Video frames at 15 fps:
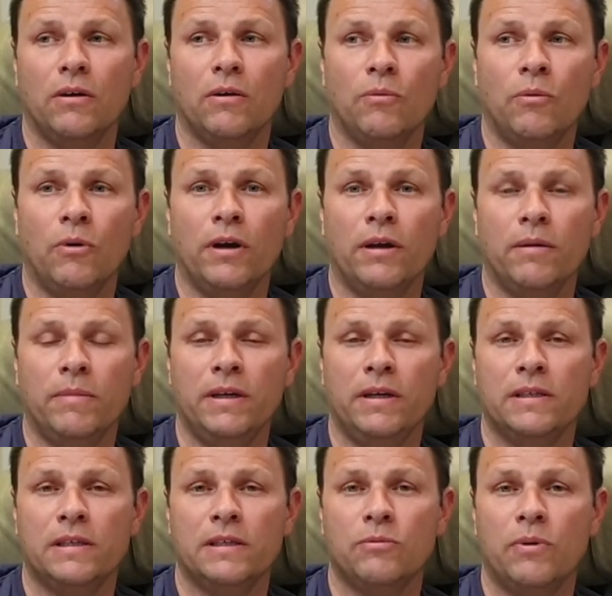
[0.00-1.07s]
what it
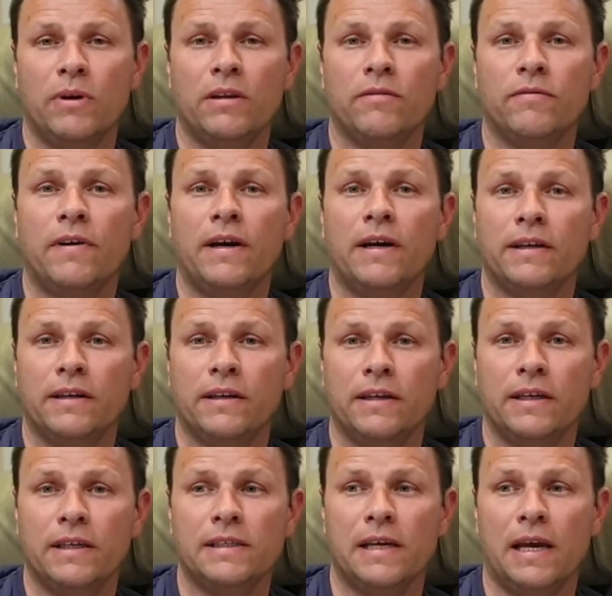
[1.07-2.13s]
means is when the van
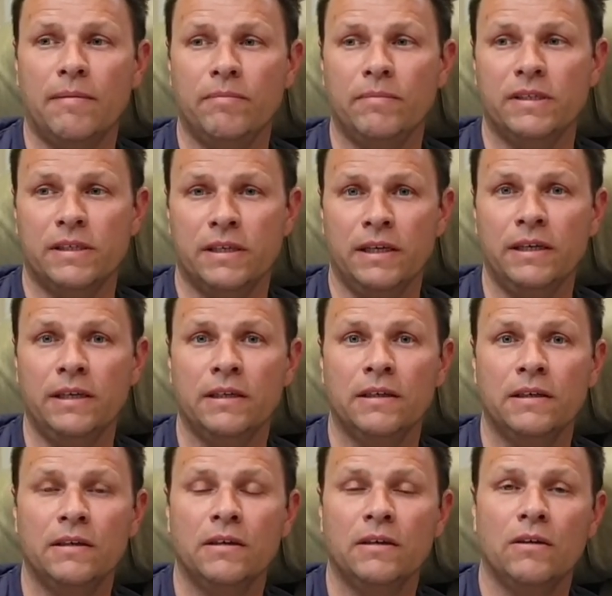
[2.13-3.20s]
is empty,
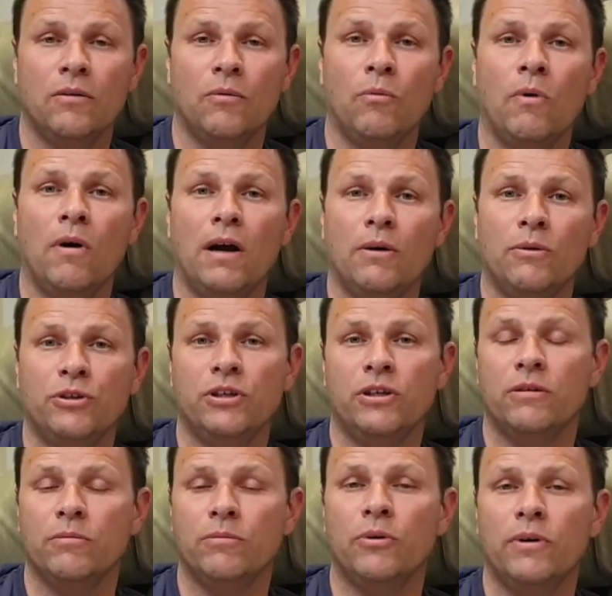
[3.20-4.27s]
what else you
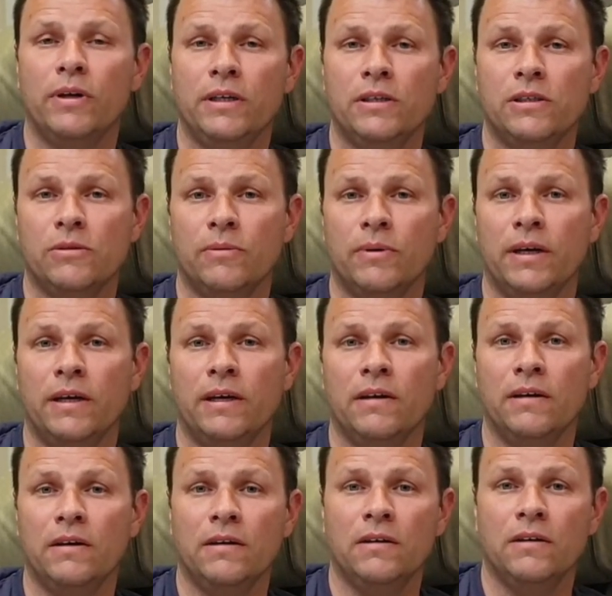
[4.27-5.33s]
can put into it.
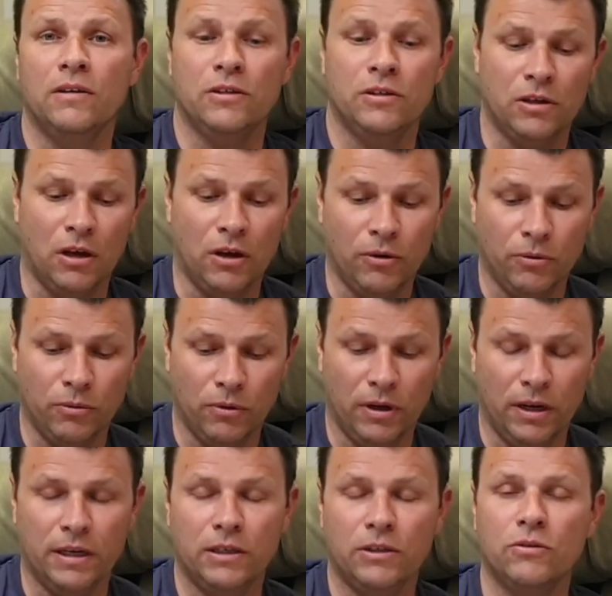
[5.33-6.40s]
So
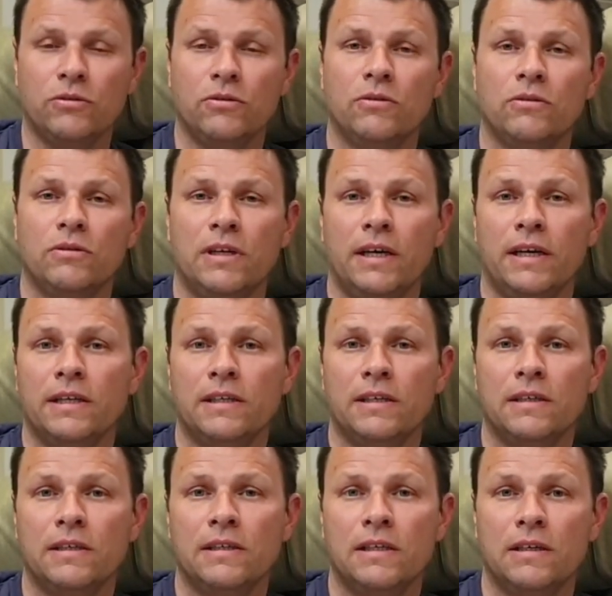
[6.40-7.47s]
it doesn't take into
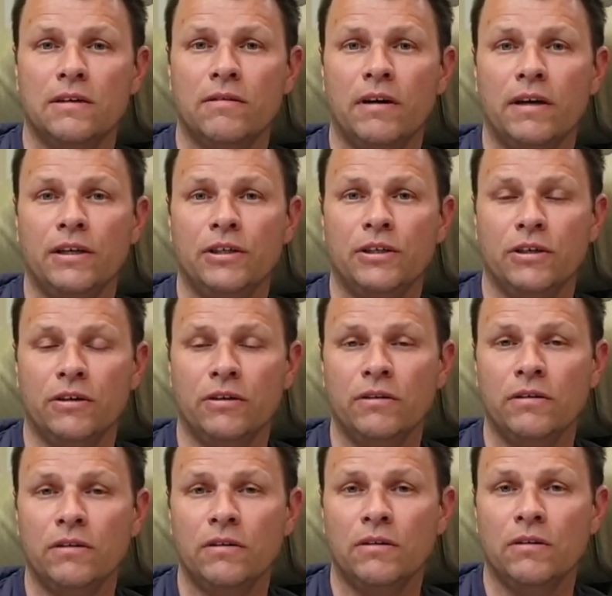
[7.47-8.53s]
consideration
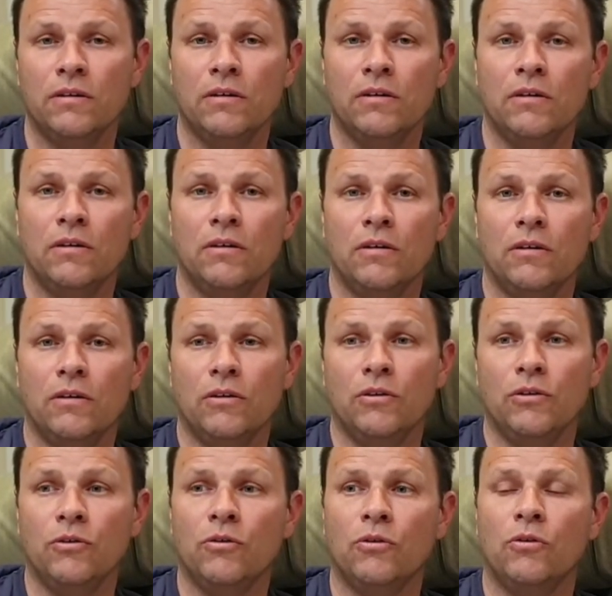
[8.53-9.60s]

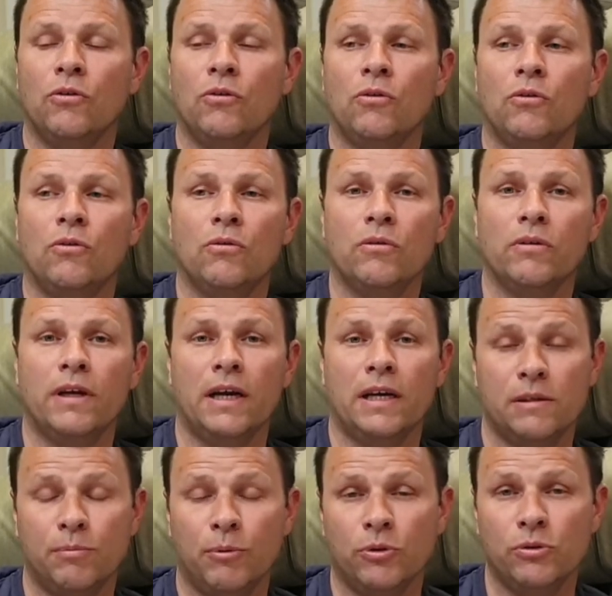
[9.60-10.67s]
your
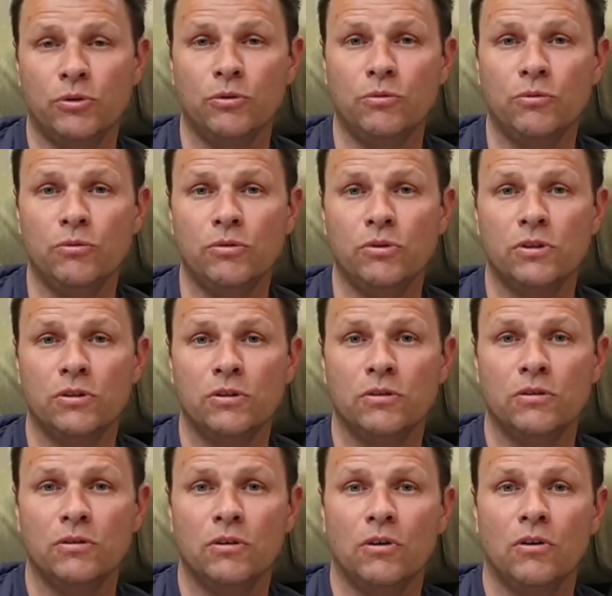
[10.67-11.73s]
gas bottles,
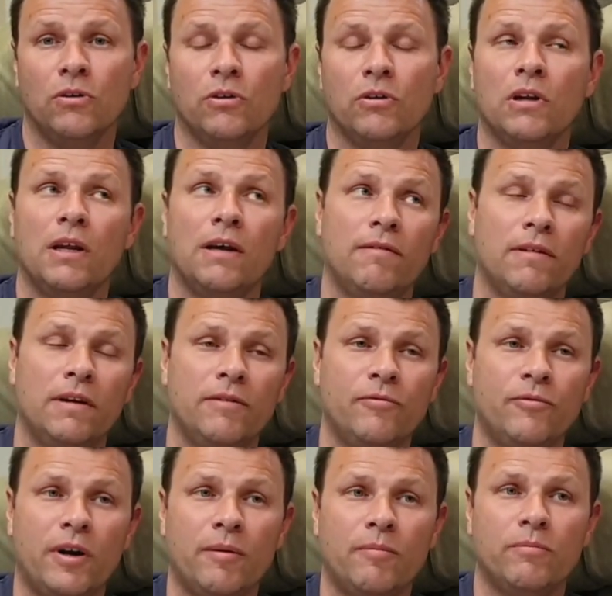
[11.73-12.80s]
your leveling
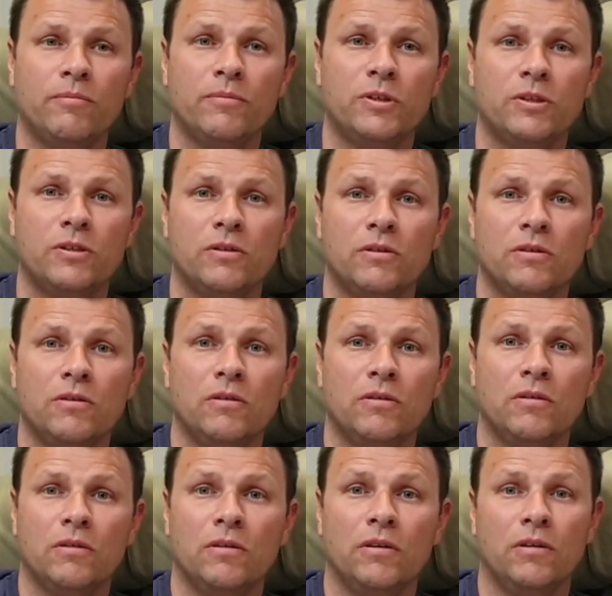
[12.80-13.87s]
ramps,
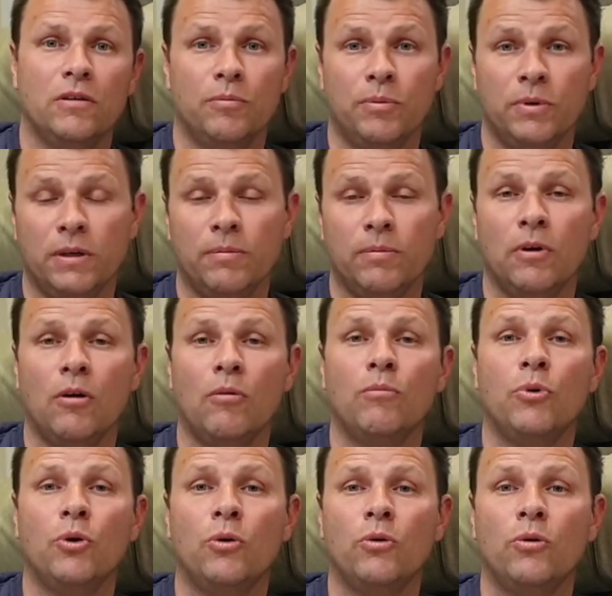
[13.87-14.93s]
the people on
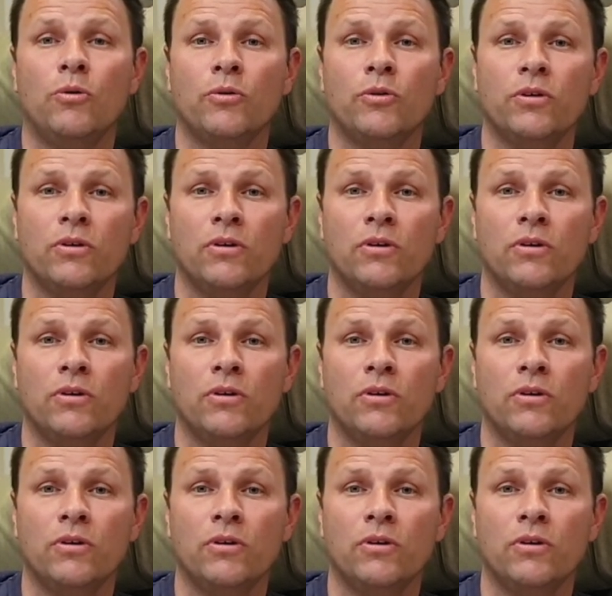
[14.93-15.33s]
board,